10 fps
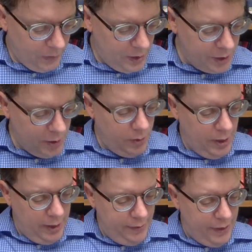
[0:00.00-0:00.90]
So
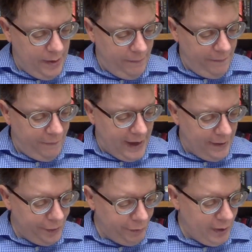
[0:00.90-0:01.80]
the
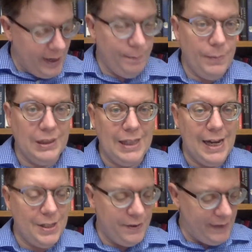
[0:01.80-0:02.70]
final 3
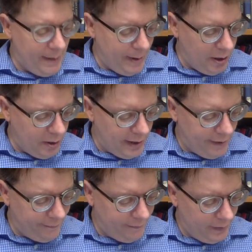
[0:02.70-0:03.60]
lines of that
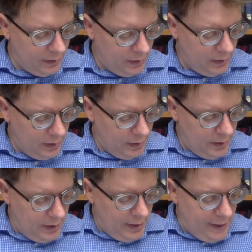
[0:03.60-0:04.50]
paragraph.
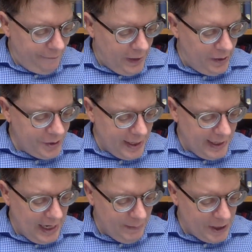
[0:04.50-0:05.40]
It follows that
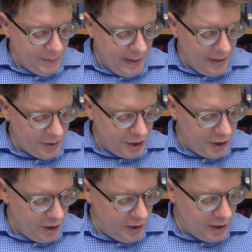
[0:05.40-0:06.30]
he must be
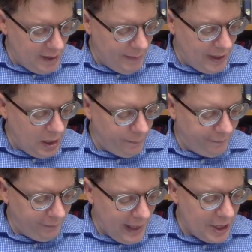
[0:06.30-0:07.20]
understood to have become
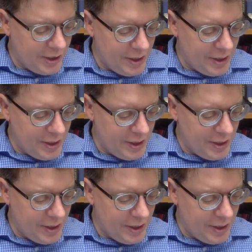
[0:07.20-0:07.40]
flesh in the